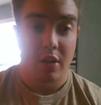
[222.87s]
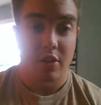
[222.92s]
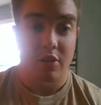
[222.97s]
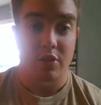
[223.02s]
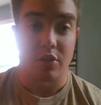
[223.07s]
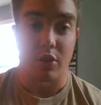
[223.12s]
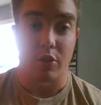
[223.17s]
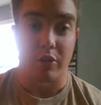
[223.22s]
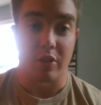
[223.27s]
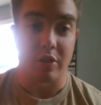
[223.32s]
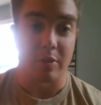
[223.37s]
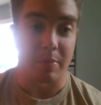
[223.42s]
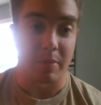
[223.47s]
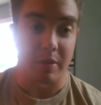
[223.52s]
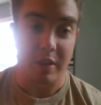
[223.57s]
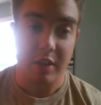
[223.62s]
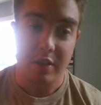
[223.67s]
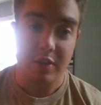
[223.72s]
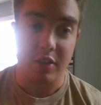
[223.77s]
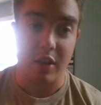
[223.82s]
So these
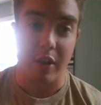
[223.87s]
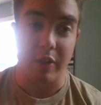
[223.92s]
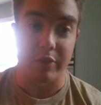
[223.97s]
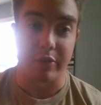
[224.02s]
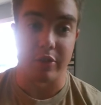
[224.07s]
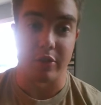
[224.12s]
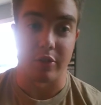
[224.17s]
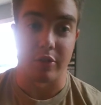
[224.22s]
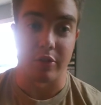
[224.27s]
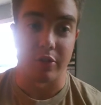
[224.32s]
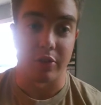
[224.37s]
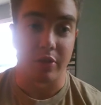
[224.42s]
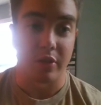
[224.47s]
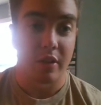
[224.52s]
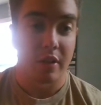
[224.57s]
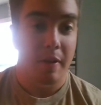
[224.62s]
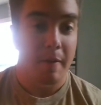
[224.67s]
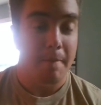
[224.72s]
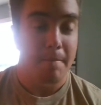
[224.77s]
police officers,